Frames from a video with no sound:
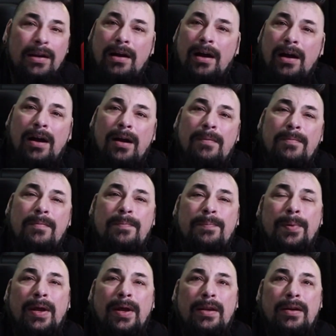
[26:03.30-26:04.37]

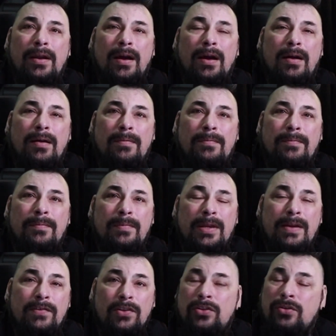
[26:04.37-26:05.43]
But
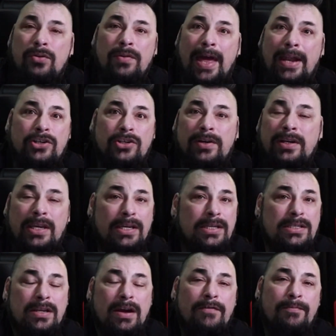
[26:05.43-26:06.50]
even through that drinking
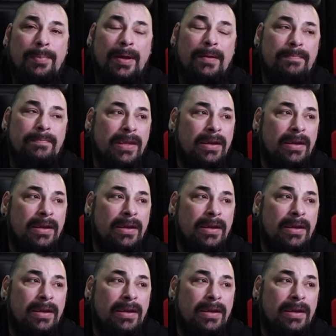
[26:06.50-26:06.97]
stuff, but